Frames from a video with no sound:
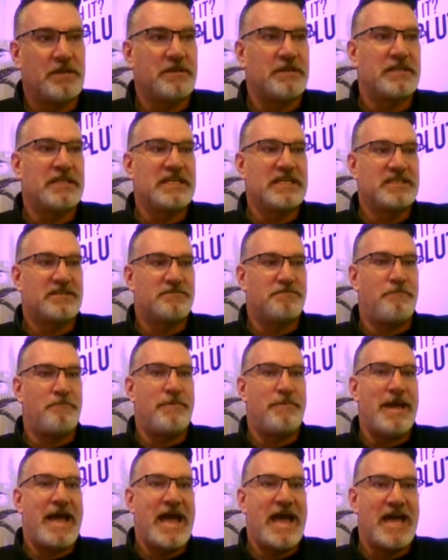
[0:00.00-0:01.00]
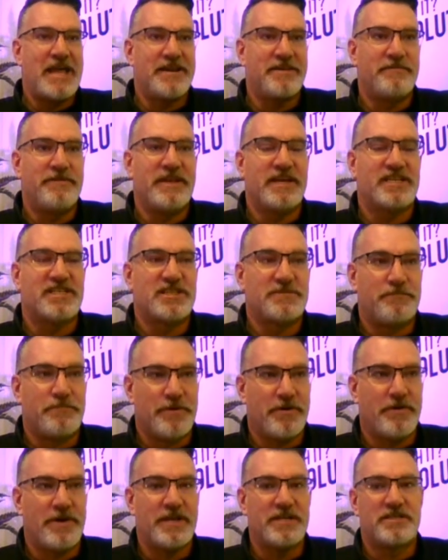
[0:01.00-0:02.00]
these bad
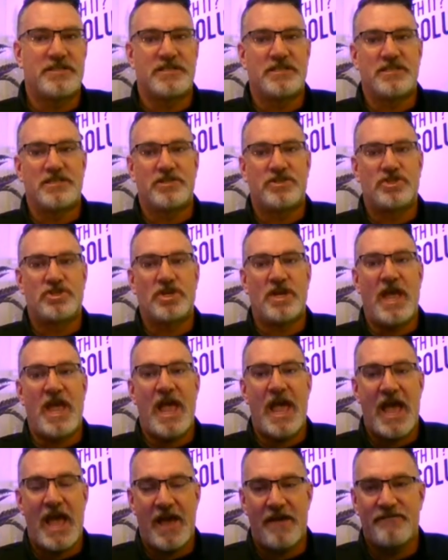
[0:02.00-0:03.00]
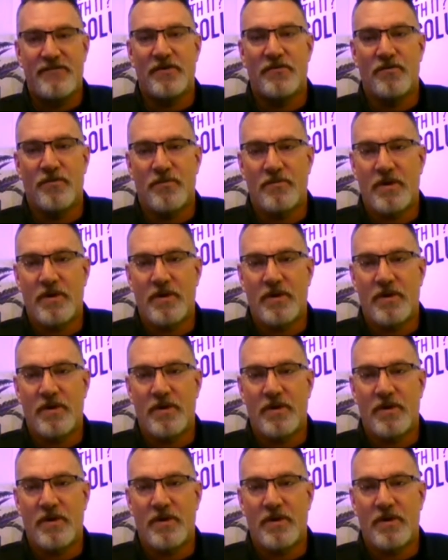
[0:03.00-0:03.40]
experiences have a,